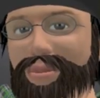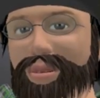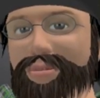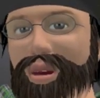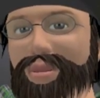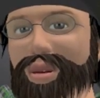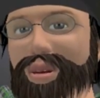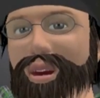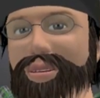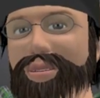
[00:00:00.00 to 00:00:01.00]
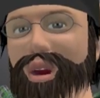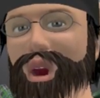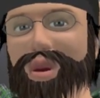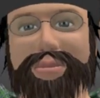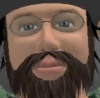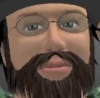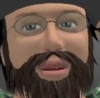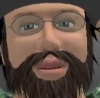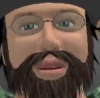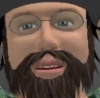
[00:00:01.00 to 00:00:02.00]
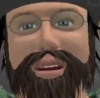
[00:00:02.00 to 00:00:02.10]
Oh, hello, auditors. Now what do you want to